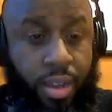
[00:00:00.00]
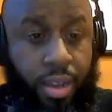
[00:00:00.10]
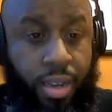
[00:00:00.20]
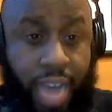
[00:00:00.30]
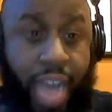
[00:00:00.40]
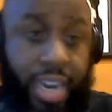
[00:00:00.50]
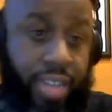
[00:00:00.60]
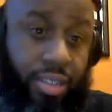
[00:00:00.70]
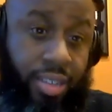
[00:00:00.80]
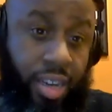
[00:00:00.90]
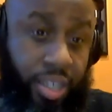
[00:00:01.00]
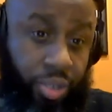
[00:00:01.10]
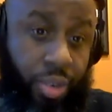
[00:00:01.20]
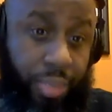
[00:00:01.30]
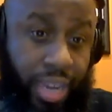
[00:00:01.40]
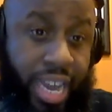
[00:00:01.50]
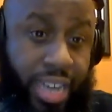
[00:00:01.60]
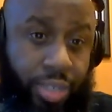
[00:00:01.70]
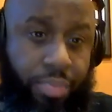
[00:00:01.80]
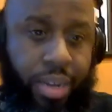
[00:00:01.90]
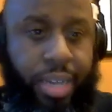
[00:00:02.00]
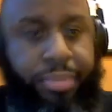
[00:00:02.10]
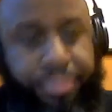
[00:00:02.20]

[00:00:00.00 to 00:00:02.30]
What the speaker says: not necessarily Triple H, but